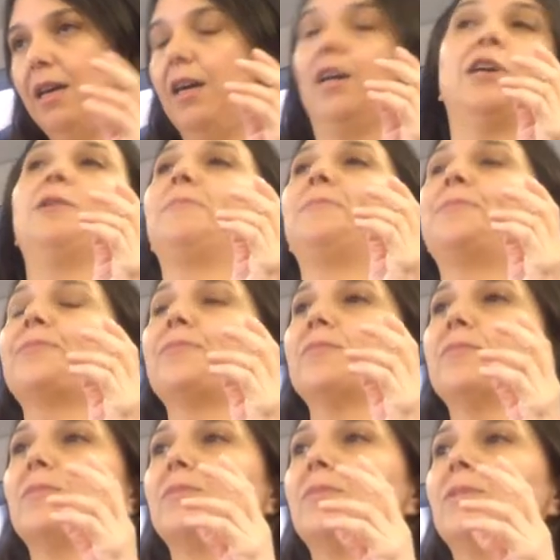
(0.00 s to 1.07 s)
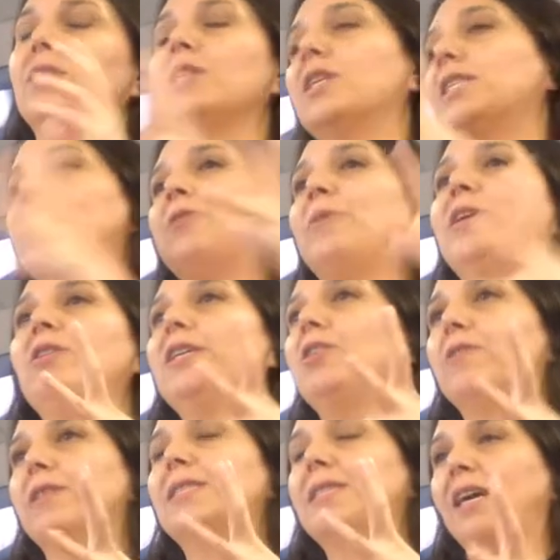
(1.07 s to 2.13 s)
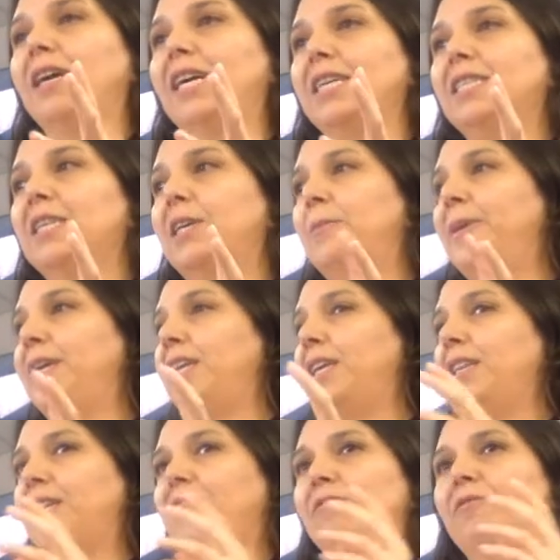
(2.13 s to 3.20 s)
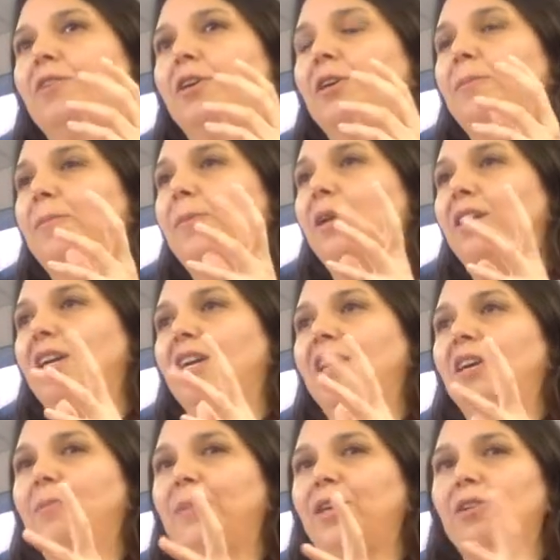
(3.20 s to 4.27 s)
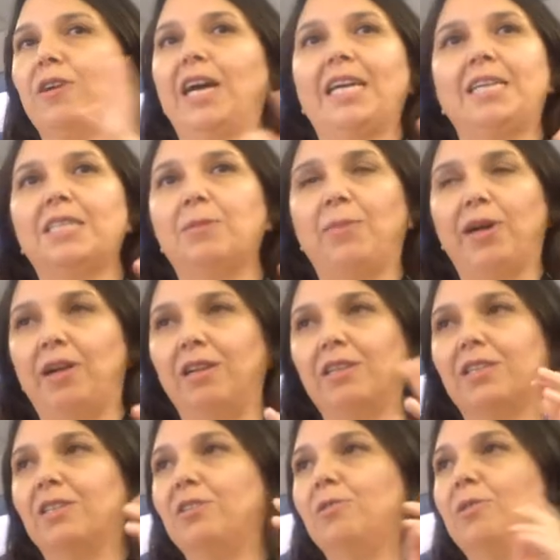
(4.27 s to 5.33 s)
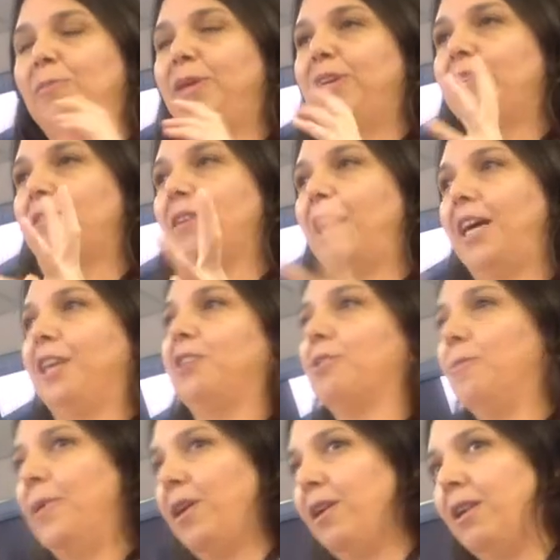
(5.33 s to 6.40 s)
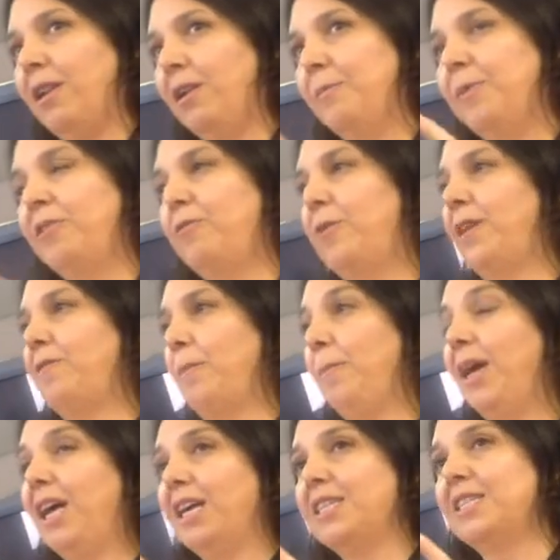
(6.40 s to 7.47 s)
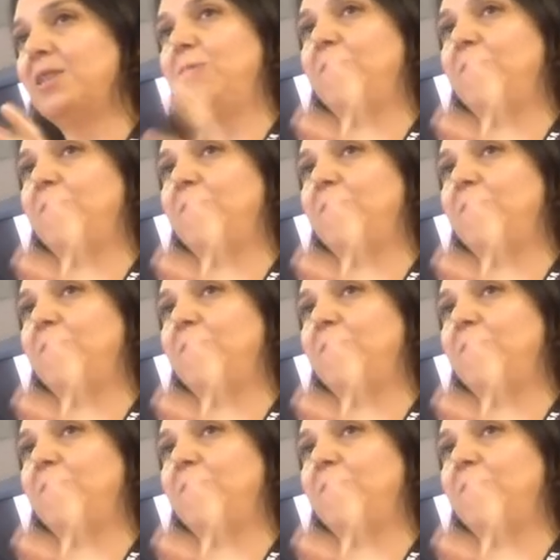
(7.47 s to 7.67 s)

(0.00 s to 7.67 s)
um, let's say we only know the size, it could be anything from a pure ice ball to a pure iron ball. But if we have the mass,